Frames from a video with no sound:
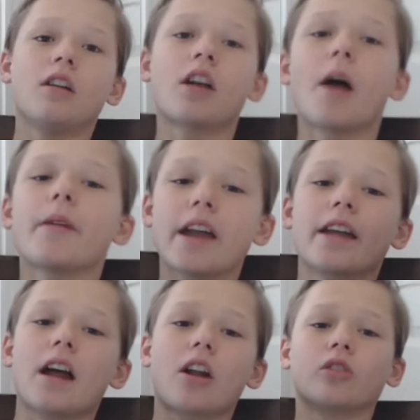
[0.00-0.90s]
Coming
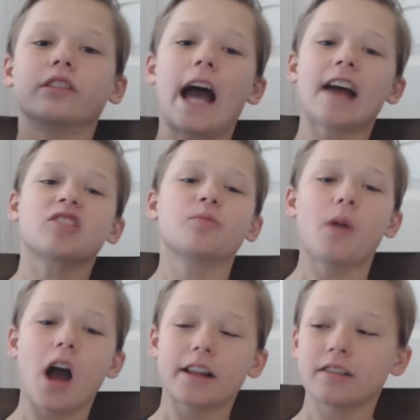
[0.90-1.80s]
in at our last
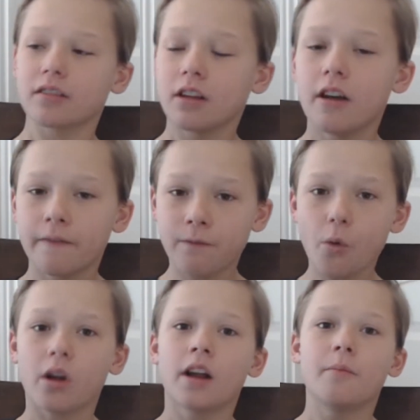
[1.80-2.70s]
spot
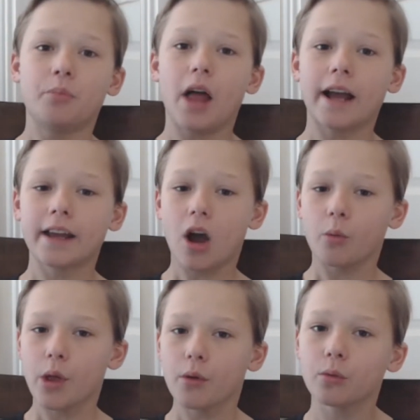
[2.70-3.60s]
for
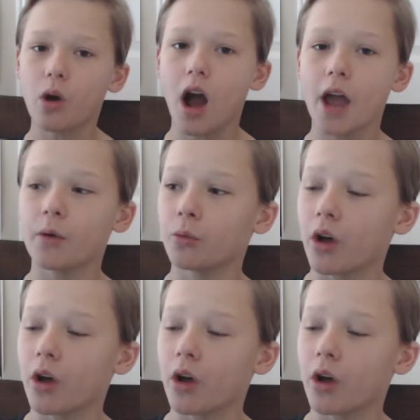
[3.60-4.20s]
Blackout, we would want, I would